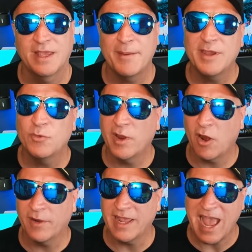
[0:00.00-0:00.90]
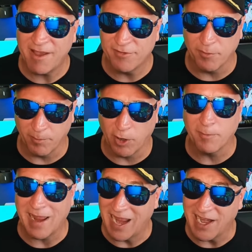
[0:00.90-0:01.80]
I mean, we already have the
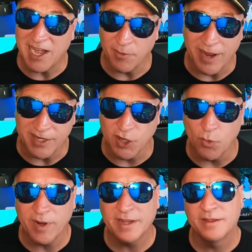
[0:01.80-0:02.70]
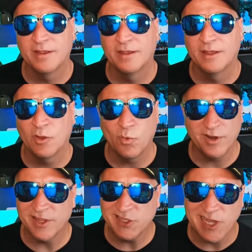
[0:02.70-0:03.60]
Merman anyway, don't we? What do
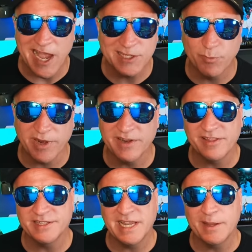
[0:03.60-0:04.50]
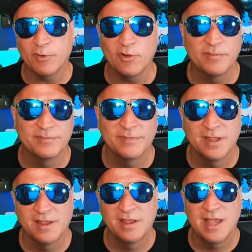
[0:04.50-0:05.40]
these guys bring to the table?
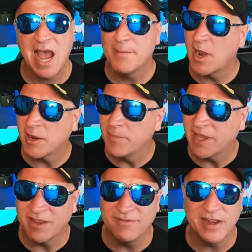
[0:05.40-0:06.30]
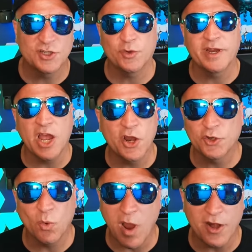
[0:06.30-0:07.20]
I'm not a big adventuring
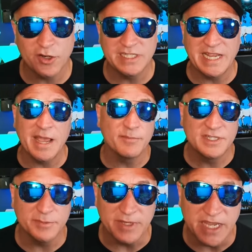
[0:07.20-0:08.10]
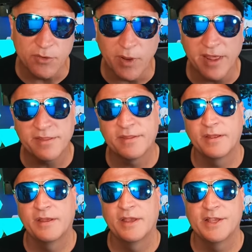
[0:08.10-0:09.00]
underwater DM to begin with,
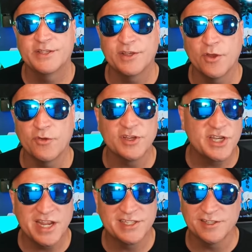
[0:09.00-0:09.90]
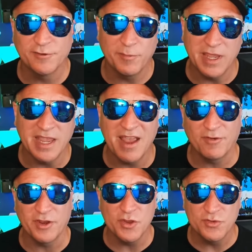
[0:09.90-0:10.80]
so the chances of me
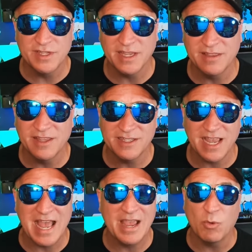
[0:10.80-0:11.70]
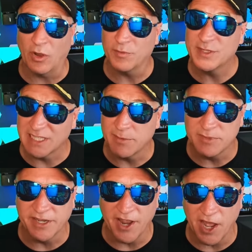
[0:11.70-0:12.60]
ever using this guy were slim
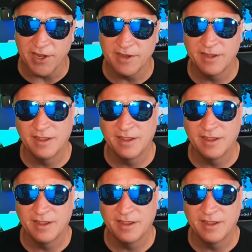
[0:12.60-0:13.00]
to none.